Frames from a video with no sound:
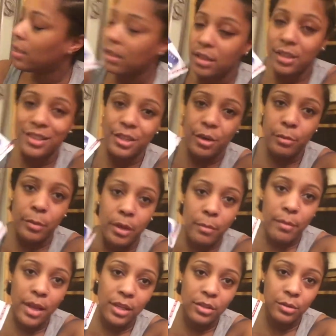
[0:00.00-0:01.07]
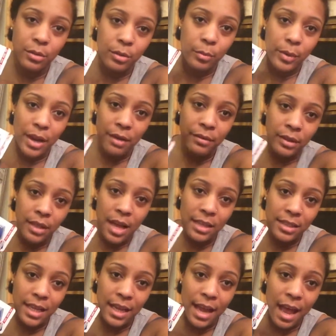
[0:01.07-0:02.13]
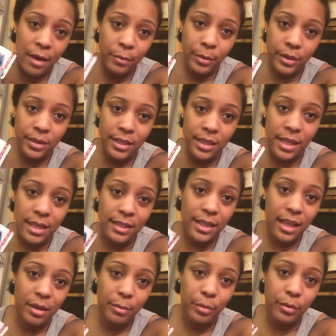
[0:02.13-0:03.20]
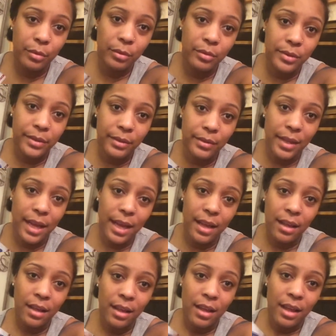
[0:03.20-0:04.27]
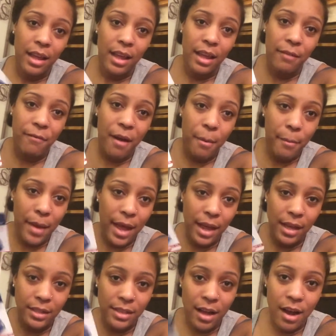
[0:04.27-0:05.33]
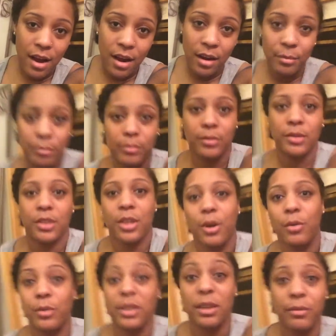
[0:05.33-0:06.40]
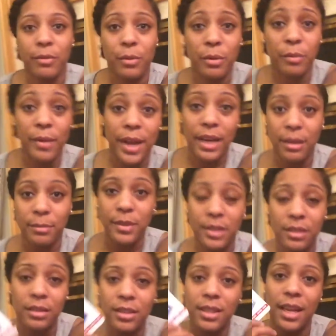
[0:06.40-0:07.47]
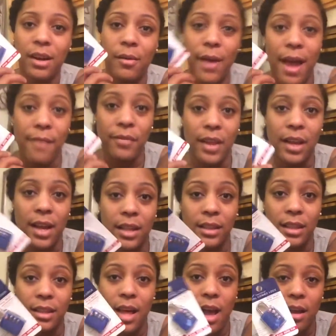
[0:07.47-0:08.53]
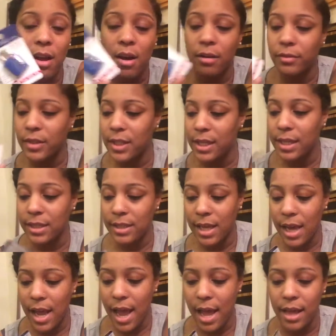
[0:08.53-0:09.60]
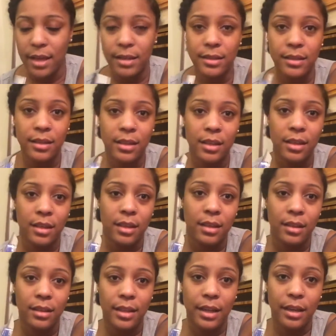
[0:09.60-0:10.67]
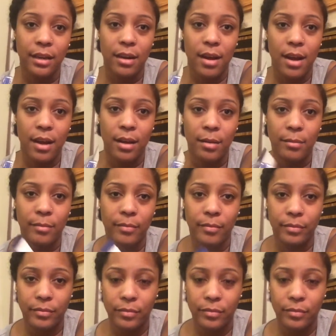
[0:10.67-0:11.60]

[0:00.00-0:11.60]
she told me to make sure whatever locks I got were TSA approved so that if our bags are chosen for a random search, they don't have to cut the lock off. TSA has their um,